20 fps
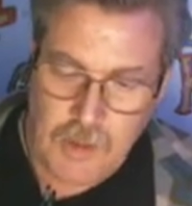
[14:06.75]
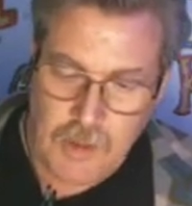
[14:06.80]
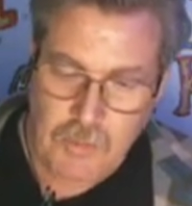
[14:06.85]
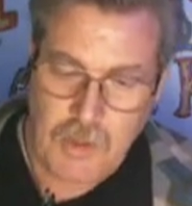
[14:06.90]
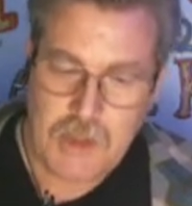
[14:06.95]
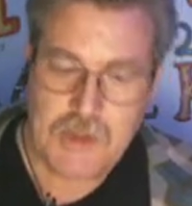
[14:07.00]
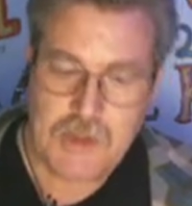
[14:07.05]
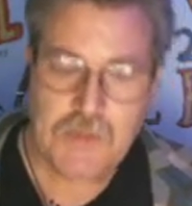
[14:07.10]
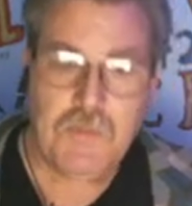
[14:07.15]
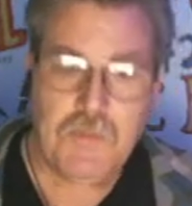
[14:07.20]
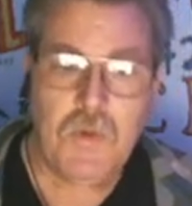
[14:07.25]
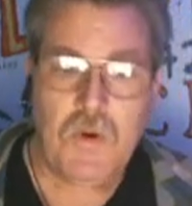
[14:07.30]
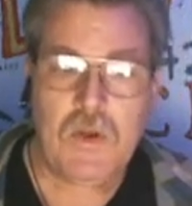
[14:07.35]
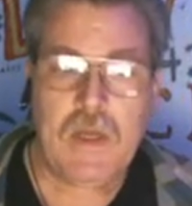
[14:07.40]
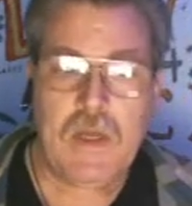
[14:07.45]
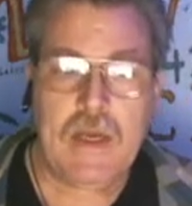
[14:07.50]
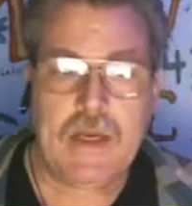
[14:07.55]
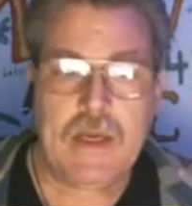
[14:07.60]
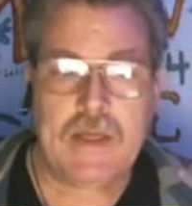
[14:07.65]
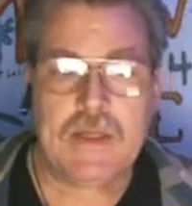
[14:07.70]
much more
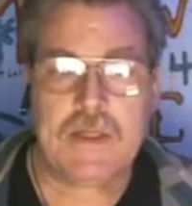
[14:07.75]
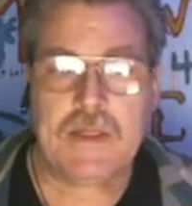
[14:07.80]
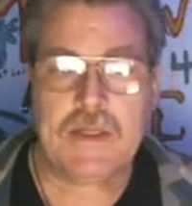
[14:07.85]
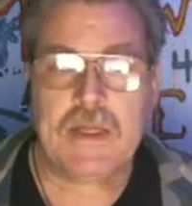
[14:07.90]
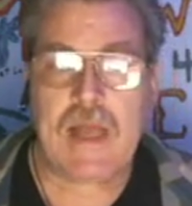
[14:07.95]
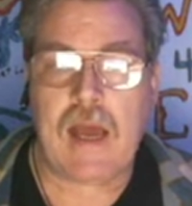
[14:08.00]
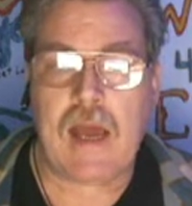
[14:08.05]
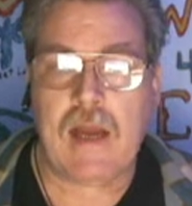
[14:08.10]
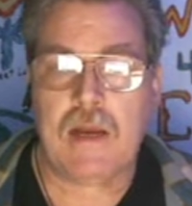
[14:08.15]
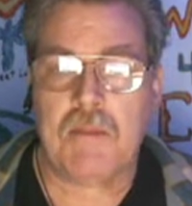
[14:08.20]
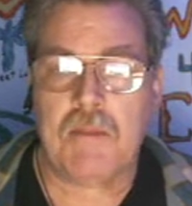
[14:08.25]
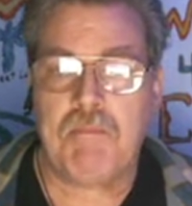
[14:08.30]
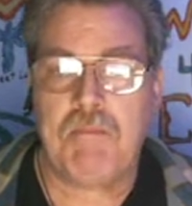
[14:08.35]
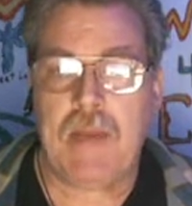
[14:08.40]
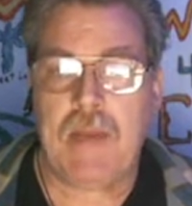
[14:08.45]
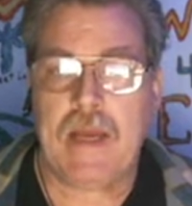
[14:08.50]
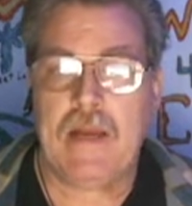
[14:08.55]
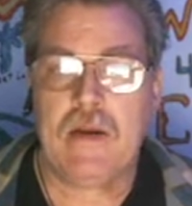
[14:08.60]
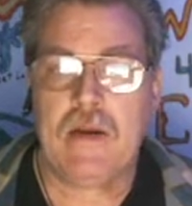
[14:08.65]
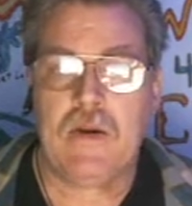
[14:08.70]
like a static
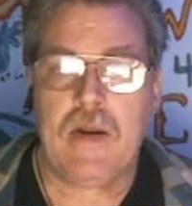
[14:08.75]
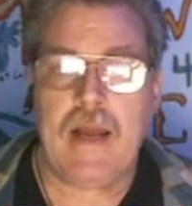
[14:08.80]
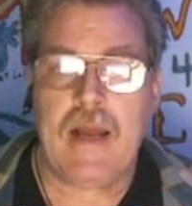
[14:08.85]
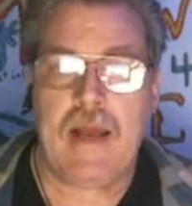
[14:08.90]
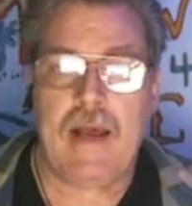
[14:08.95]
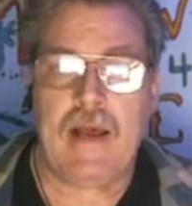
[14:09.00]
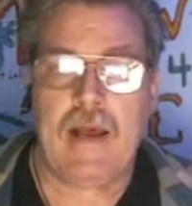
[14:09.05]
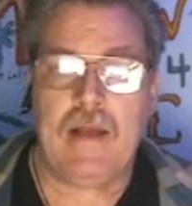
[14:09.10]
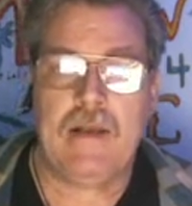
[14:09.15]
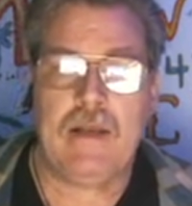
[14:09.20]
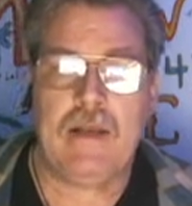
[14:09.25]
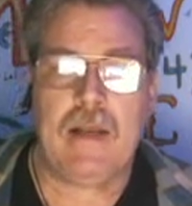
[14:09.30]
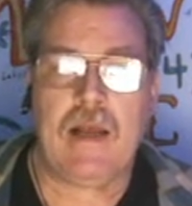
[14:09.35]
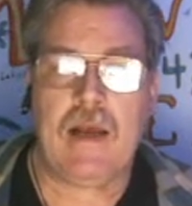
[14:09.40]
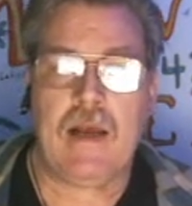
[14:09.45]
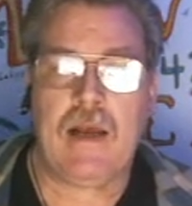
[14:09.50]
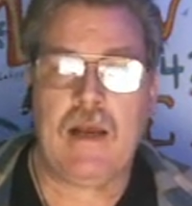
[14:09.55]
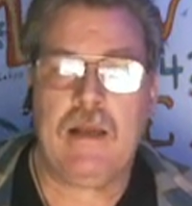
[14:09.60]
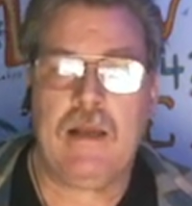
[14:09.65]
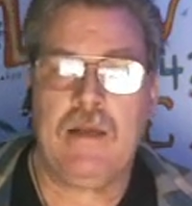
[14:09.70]
banner ad,
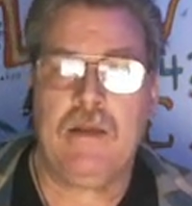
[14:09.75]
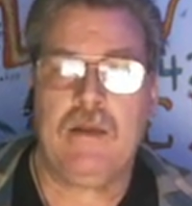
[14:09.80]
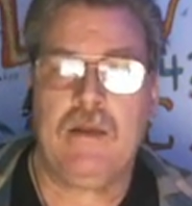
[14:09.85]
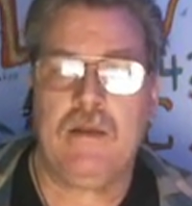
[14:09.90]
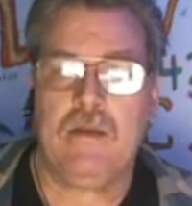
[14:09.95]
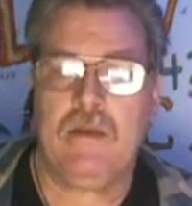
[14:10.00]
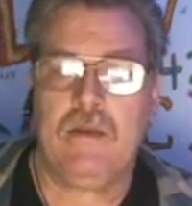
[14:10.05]
not